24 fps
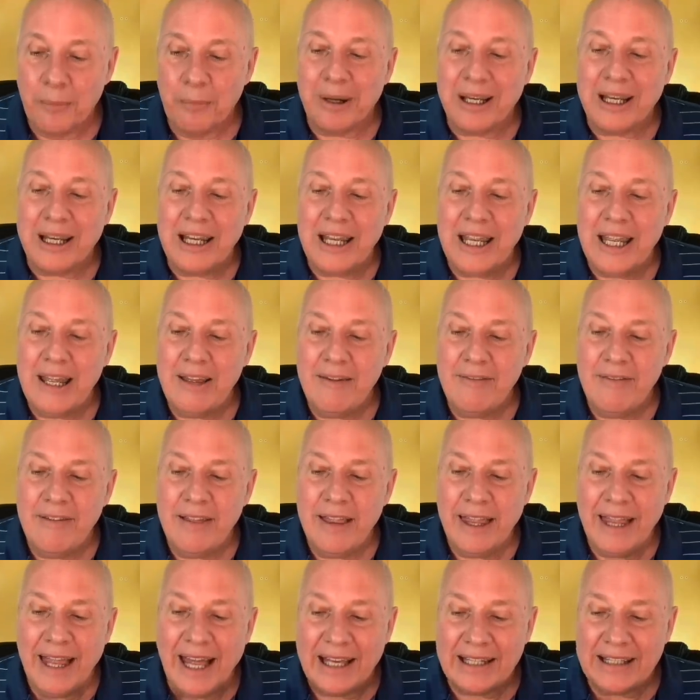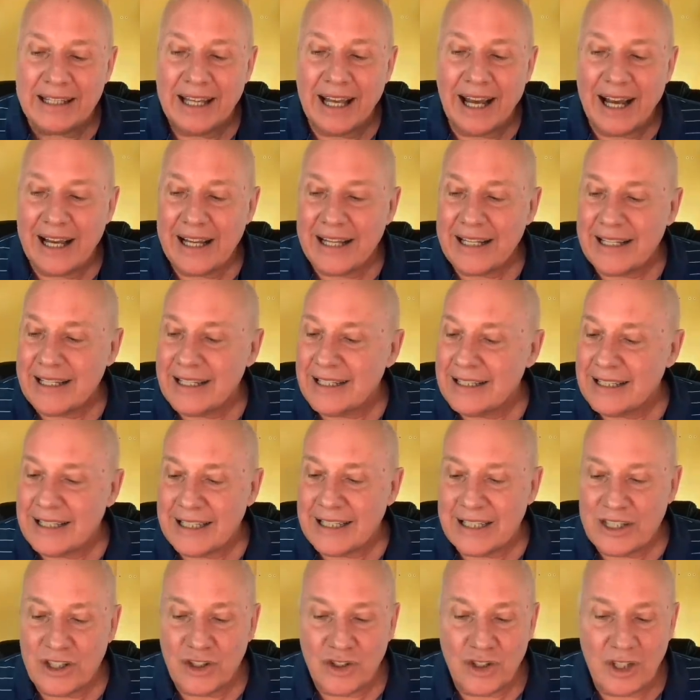But even that guidance
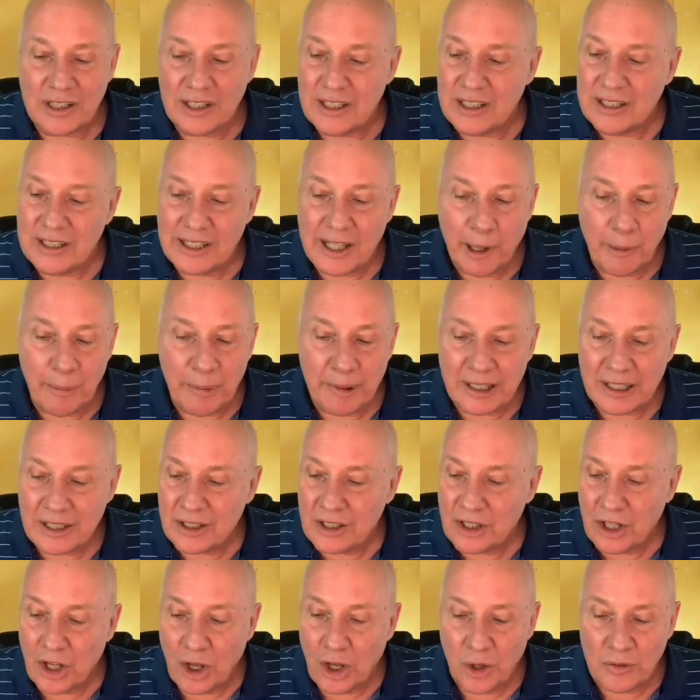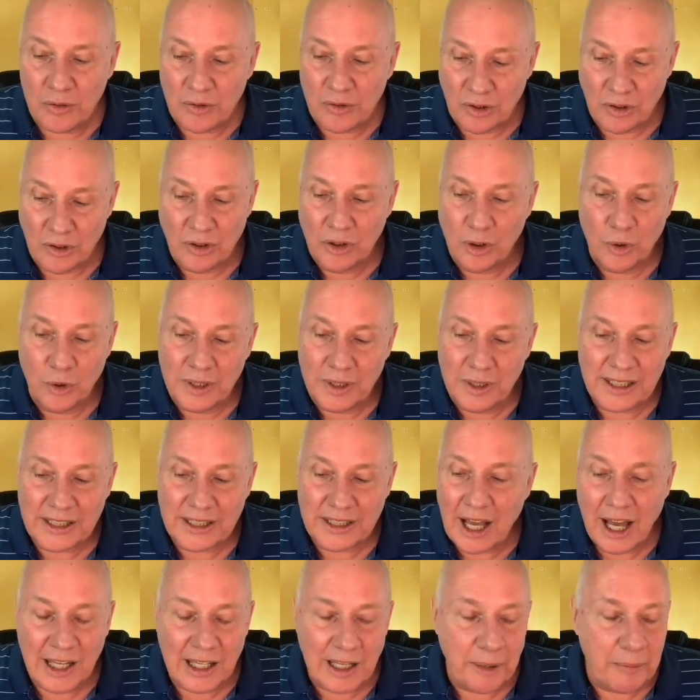is just a stepping stone to a
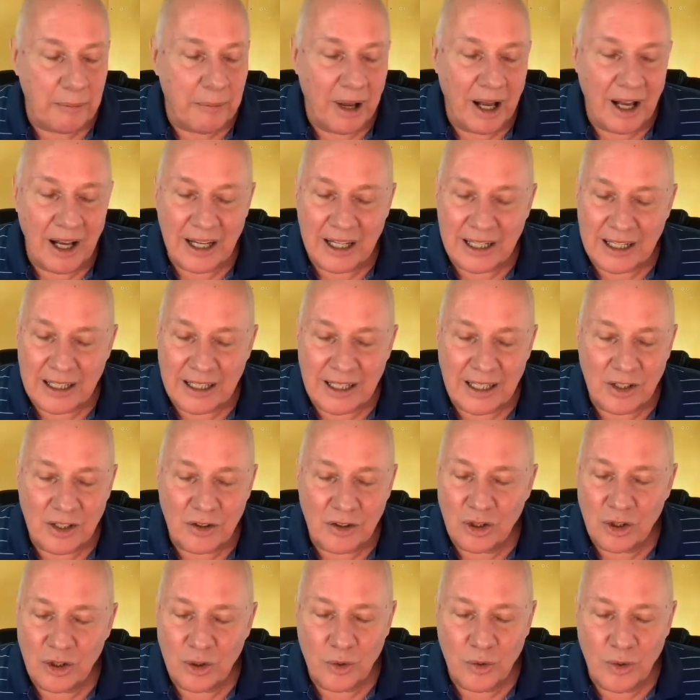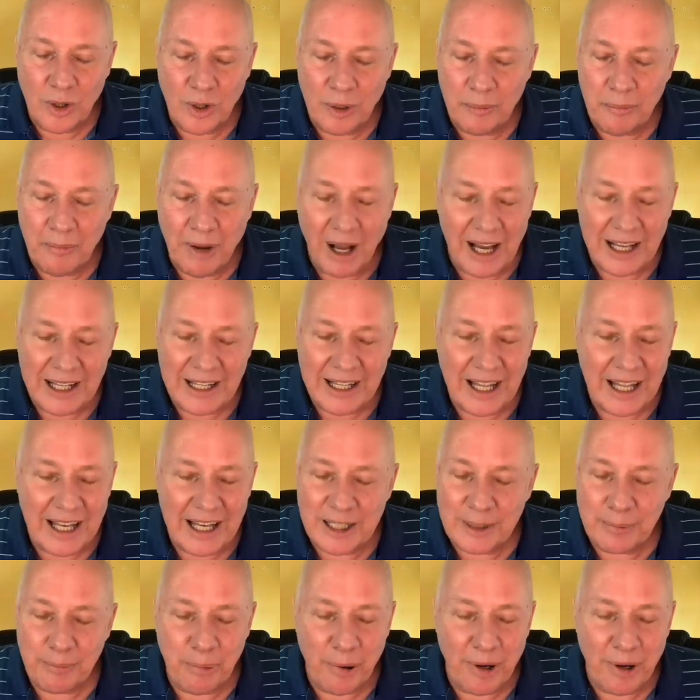silent mind, to a mind that
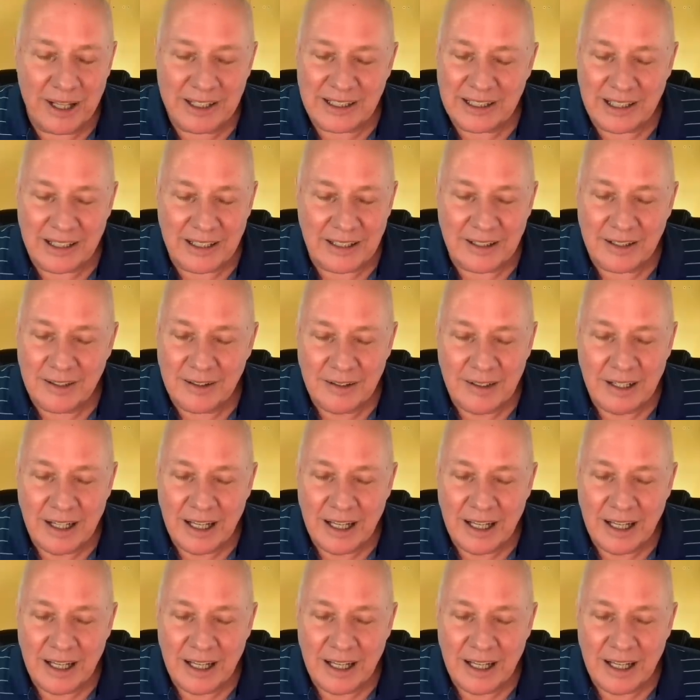is present,